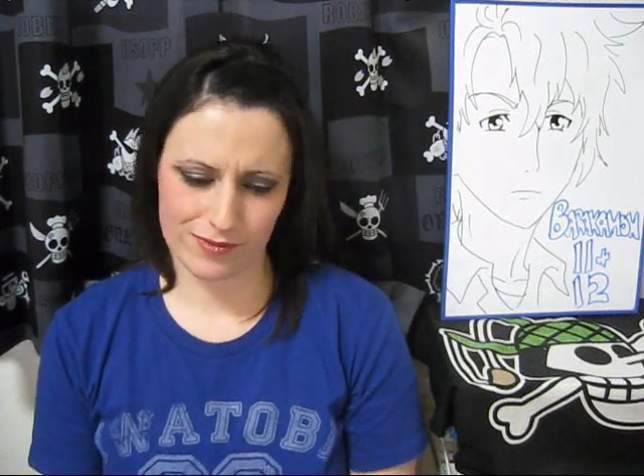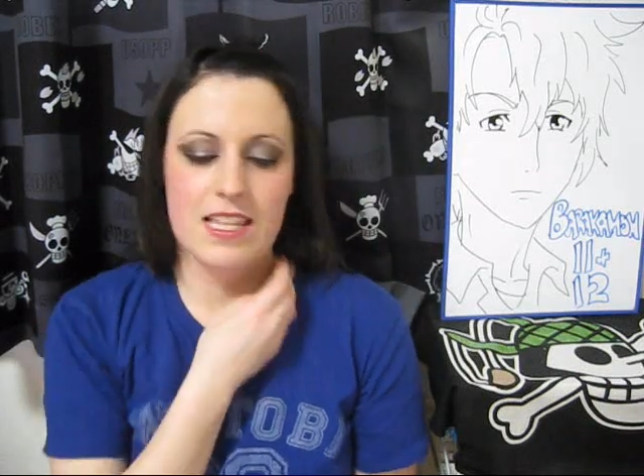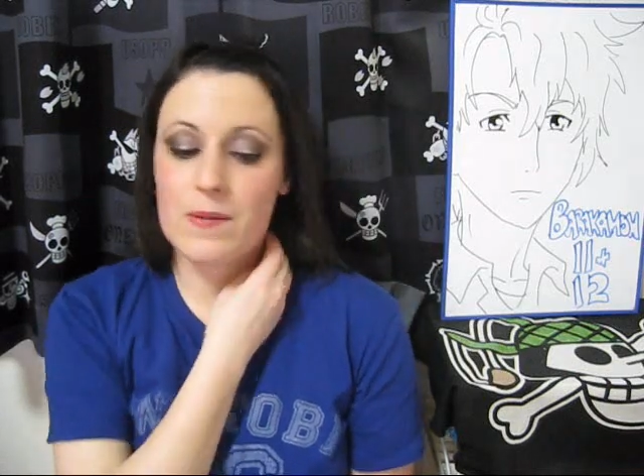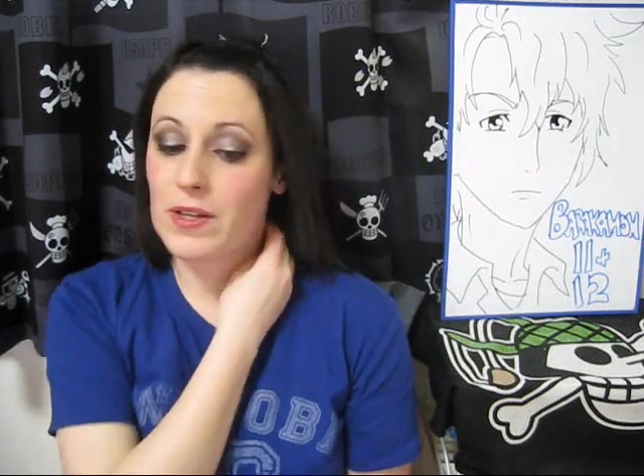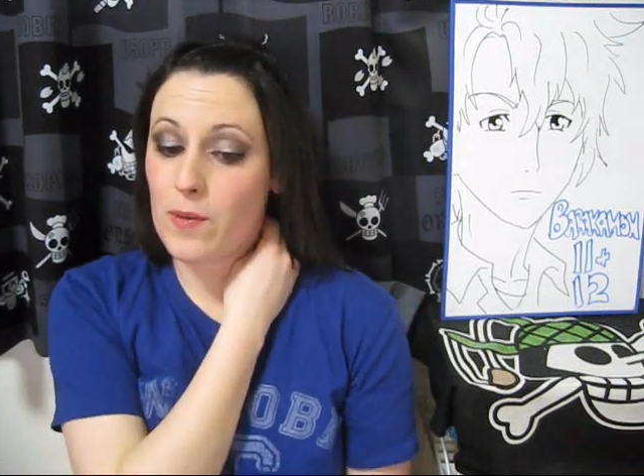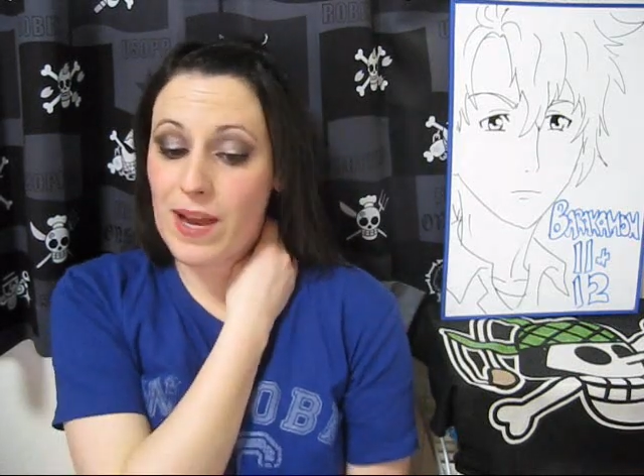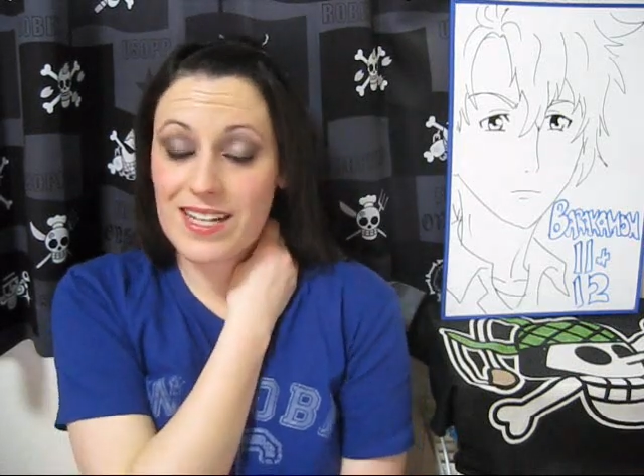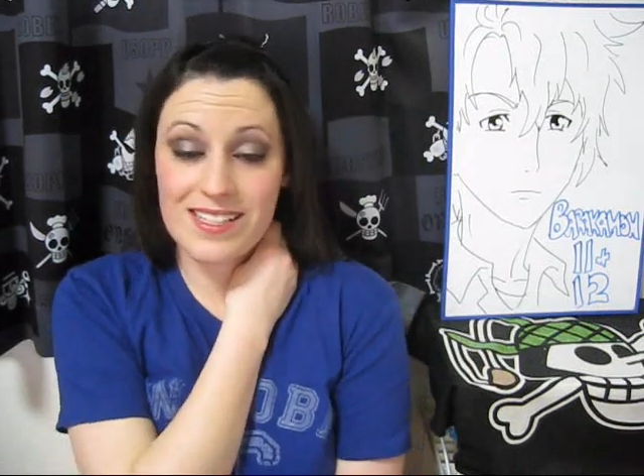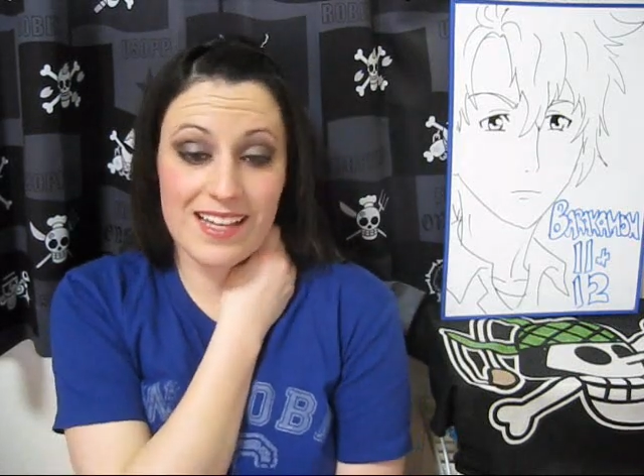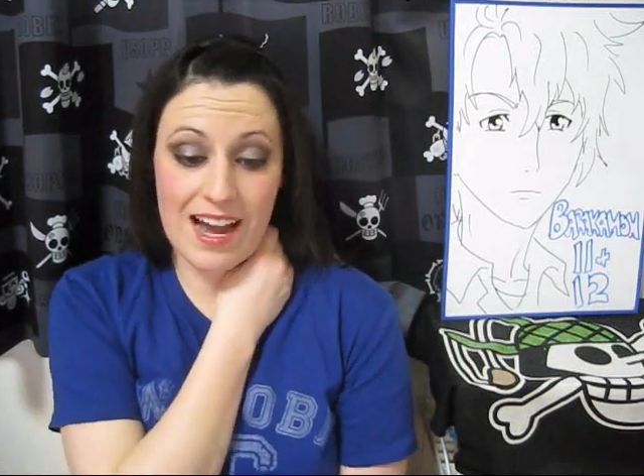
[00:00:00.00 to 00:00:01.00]
So then we go
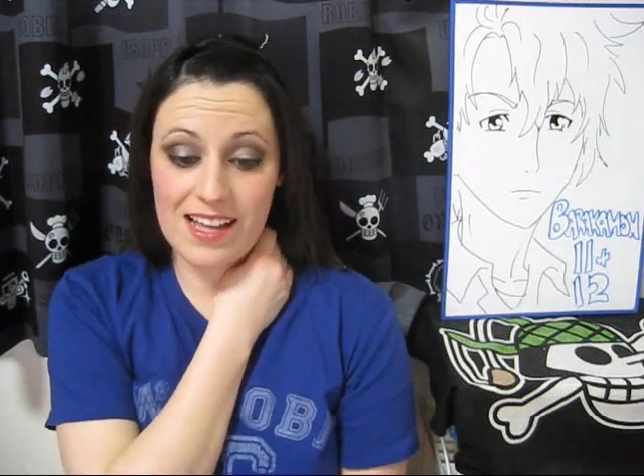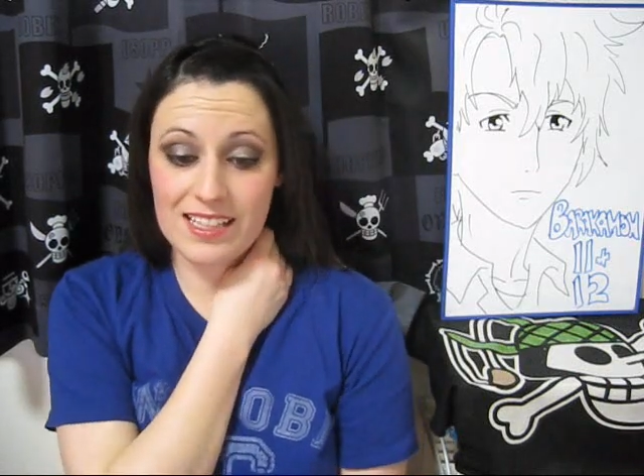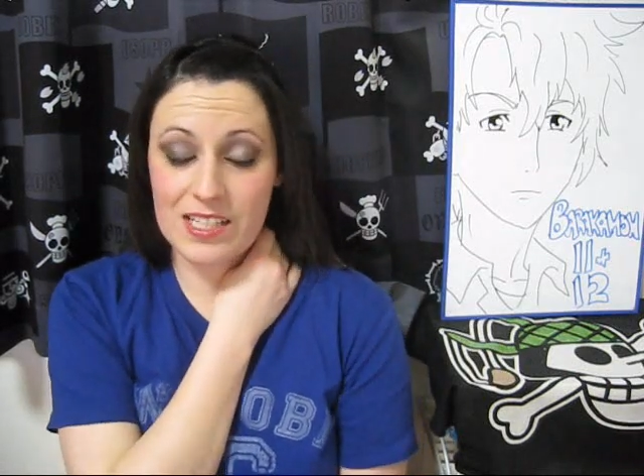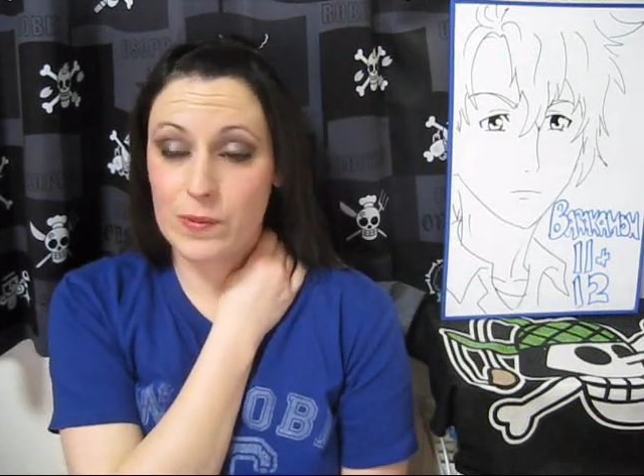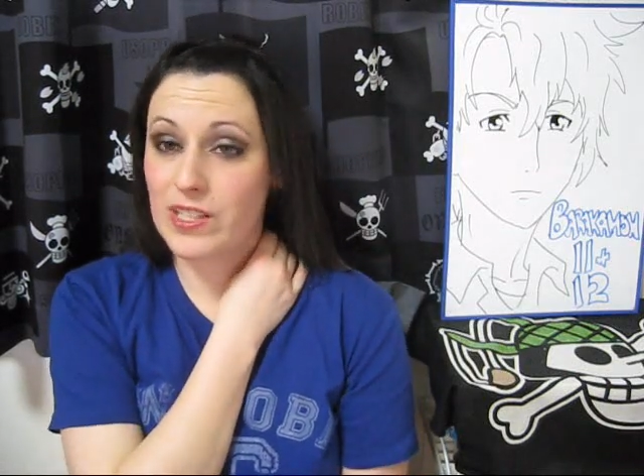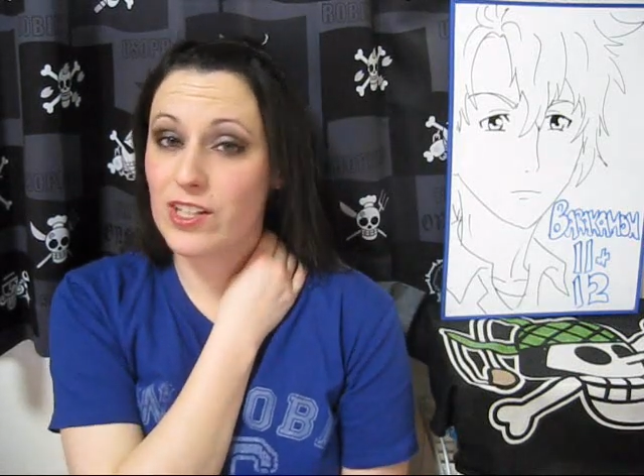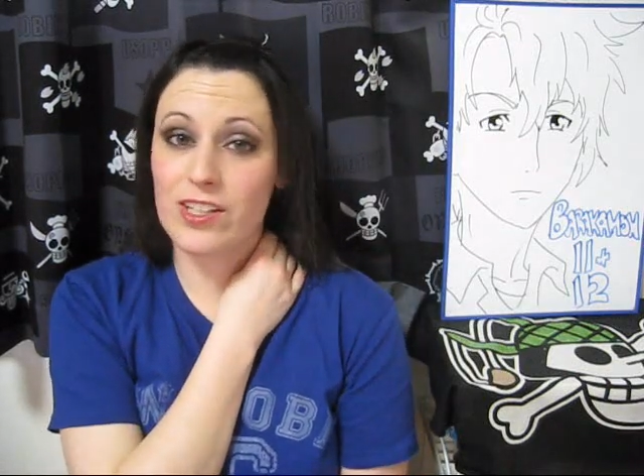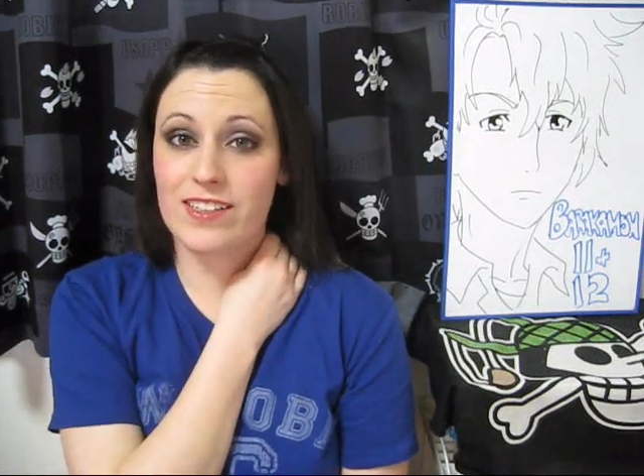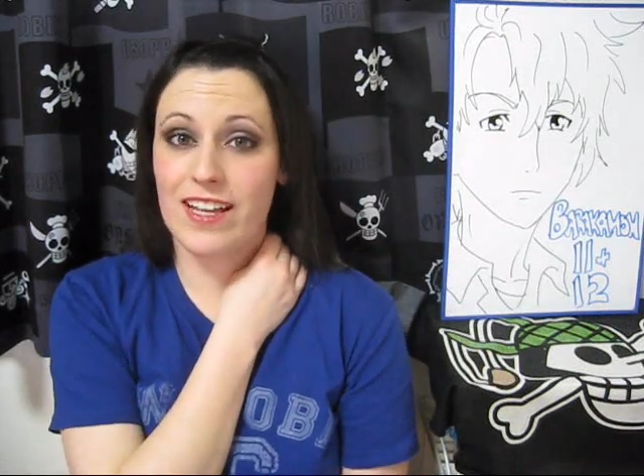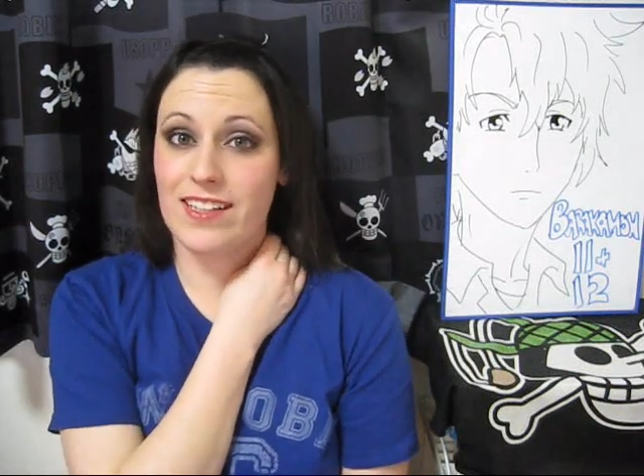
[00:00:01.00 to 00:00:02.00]
back to the island and we
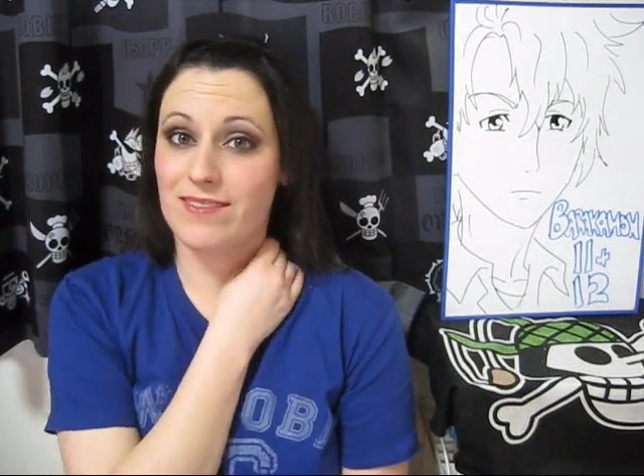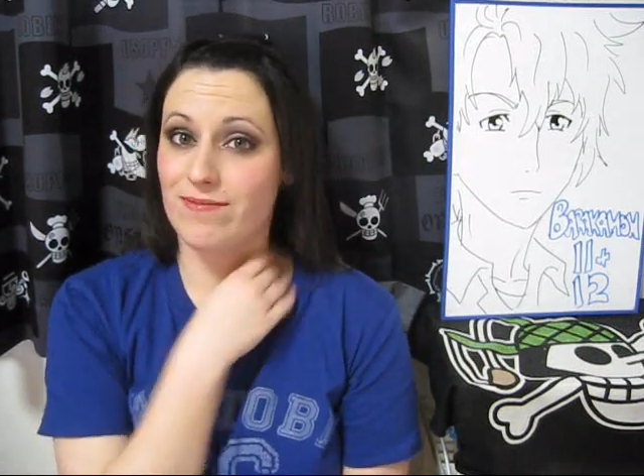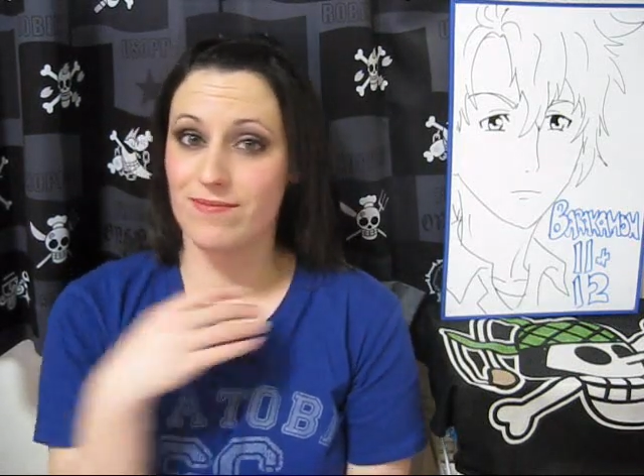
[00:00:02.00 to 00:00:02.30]
learn that